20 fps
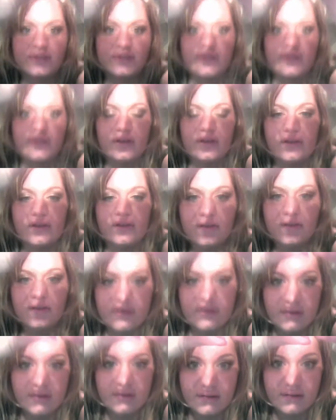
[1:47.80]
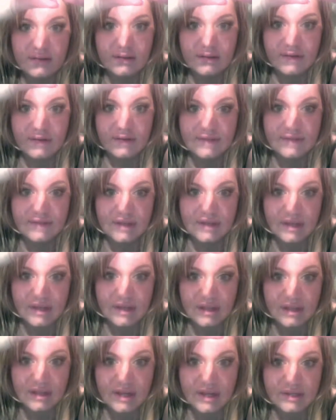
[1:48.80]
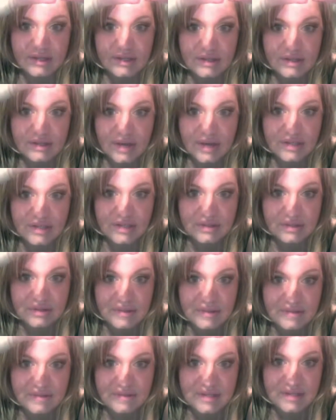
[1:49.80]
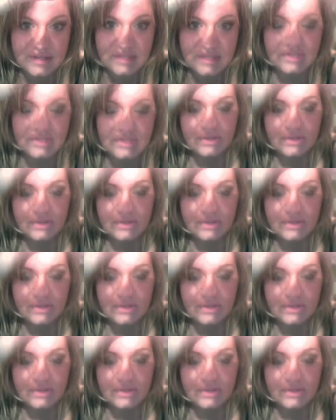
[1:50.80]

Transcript: I have sucky lighting, so you guys aren't going to be able to see this too